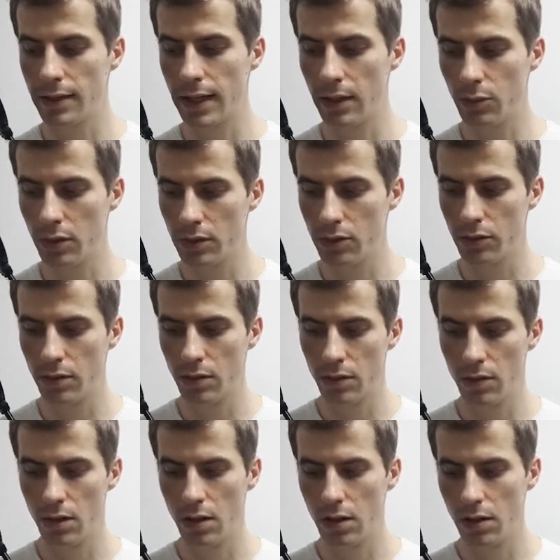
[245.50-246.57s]
is able to
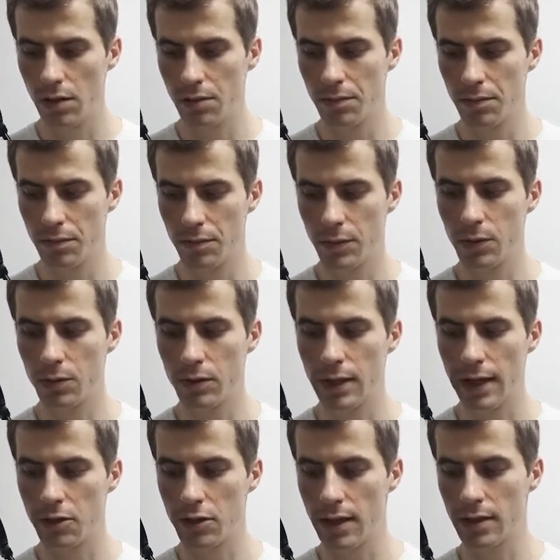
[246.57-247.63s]

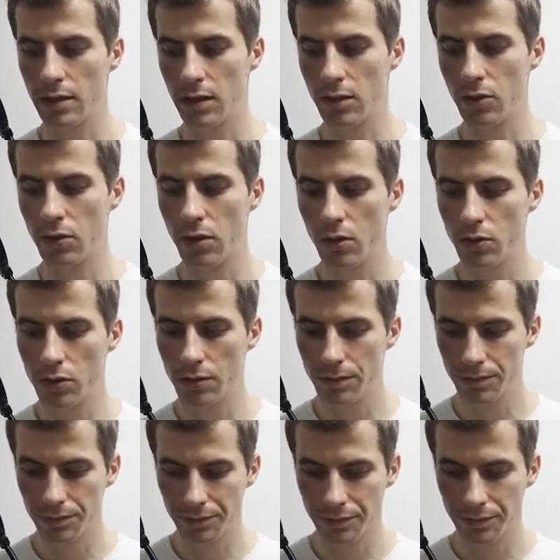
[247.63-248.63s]
digest the glucose.